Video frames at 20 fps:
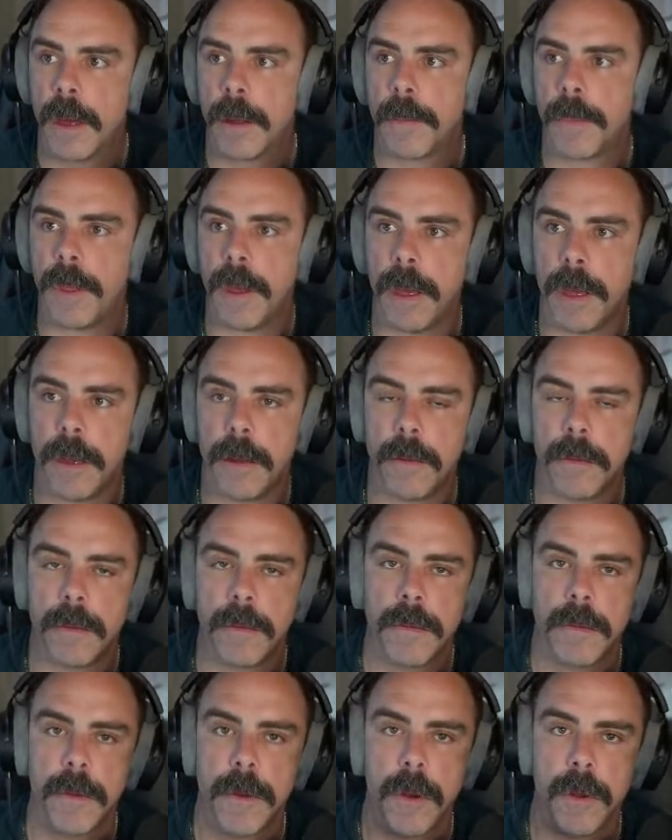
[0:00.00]
then
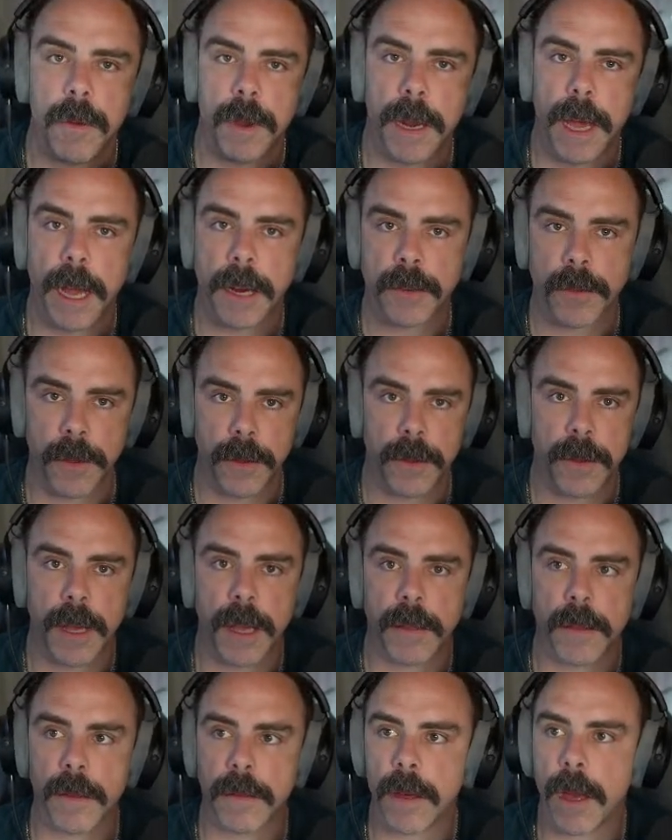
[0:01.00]
you can actually
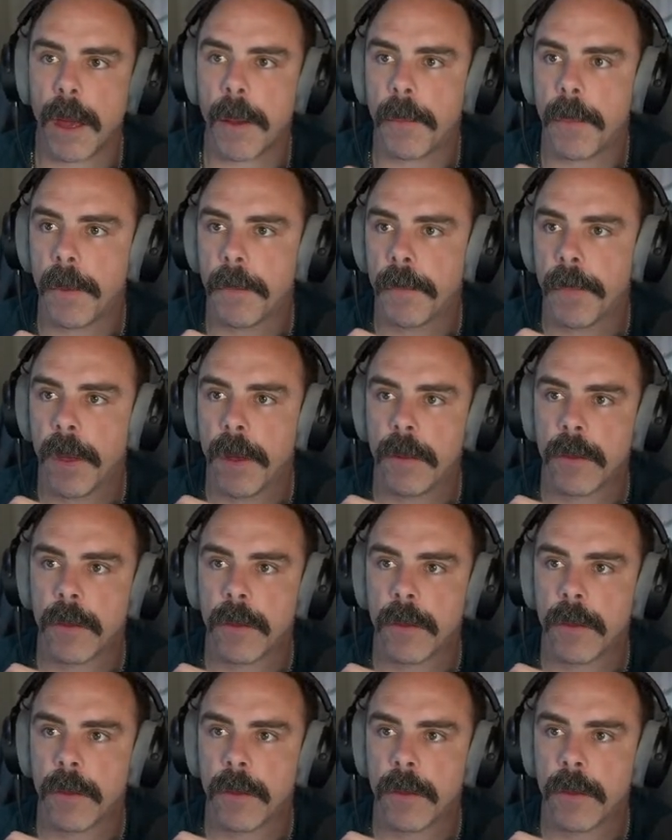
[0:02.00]
set this up to